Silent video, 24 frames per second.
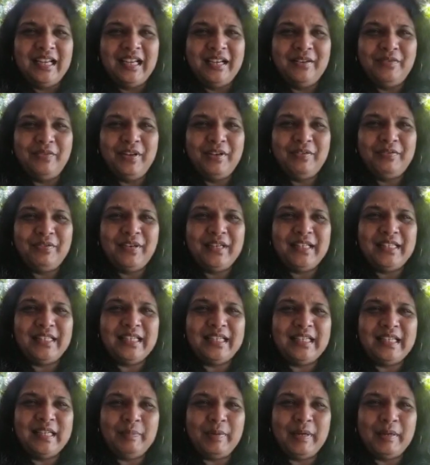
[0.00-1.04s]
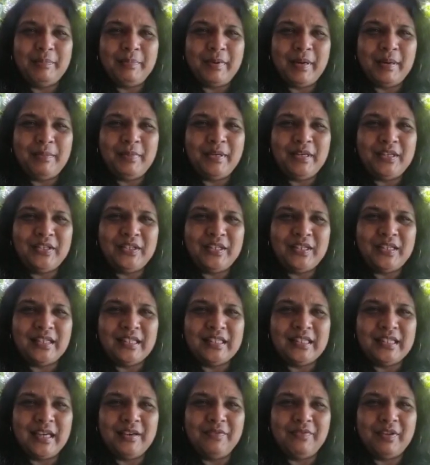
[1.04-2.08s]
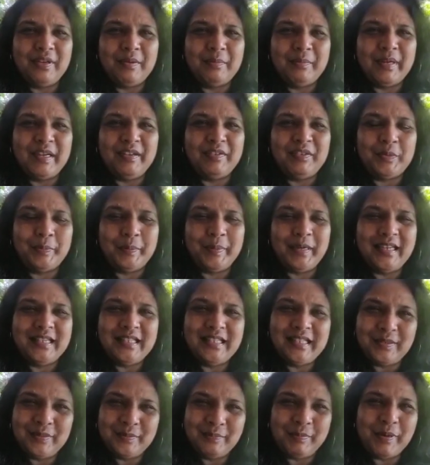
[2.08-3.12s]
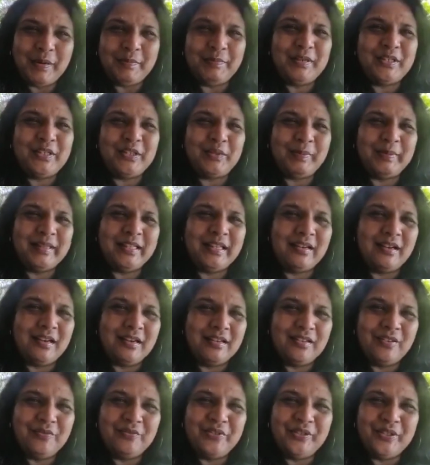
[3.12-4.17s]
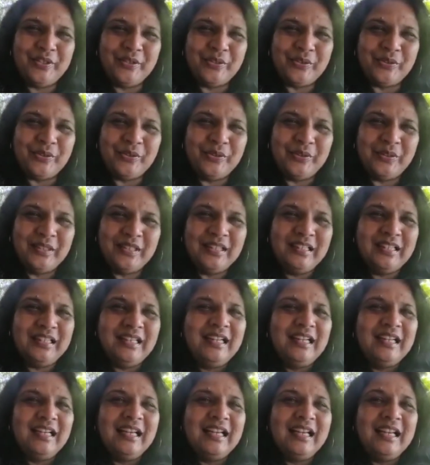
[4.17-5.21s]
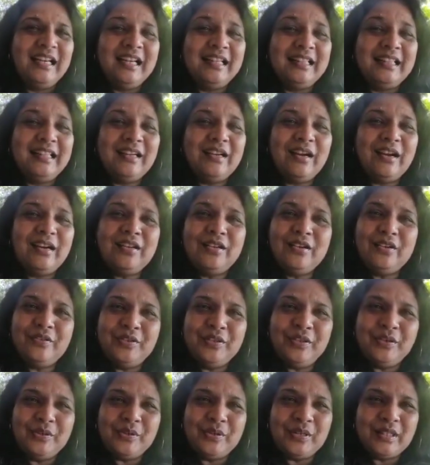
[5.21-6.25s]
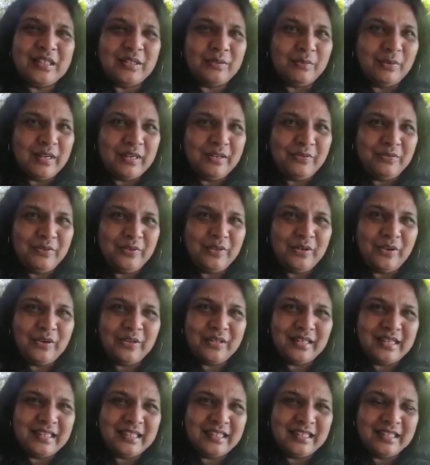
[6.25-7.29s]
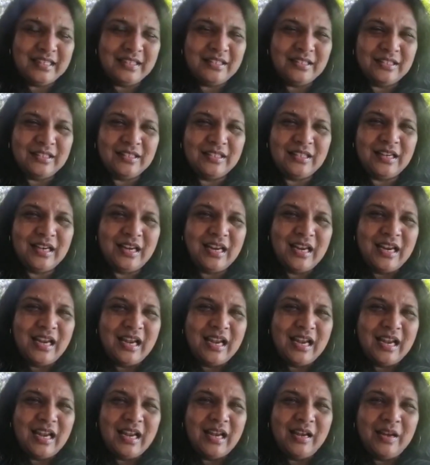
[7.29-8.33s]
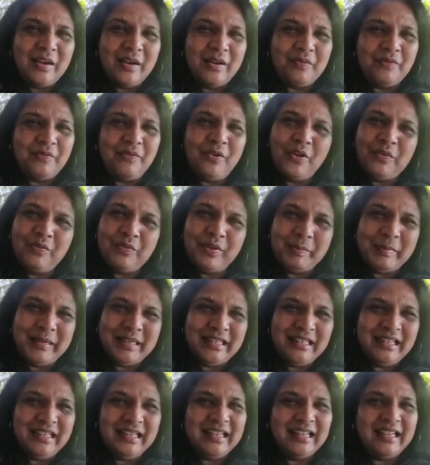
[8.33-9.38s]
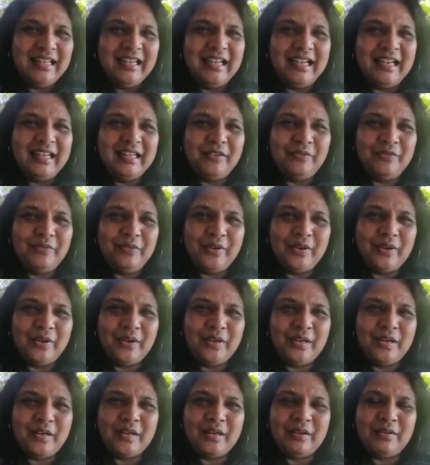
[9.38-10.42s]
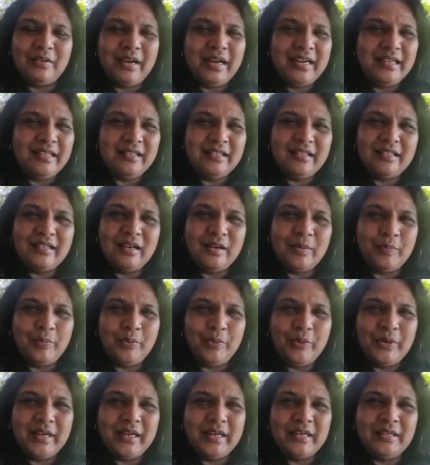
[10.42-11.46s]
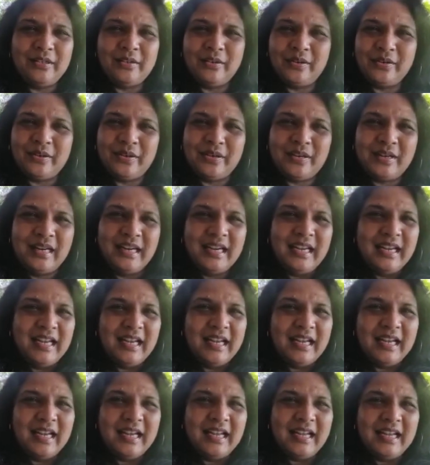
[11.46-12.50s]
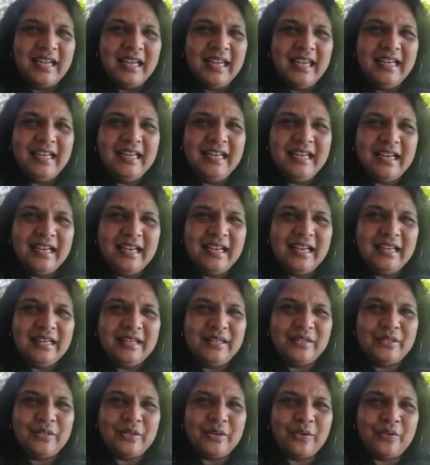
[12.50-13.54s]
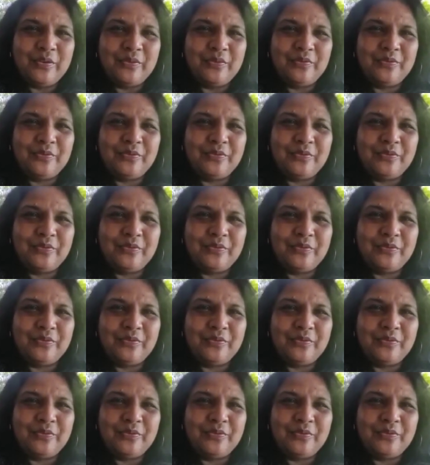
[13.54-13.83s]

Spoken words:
We have recently been published in a safe and brave space, published by the Garden of Neuro. The Garden of Neuro is a wonderful organization for women. And if you're a writer, a poet, or any kind of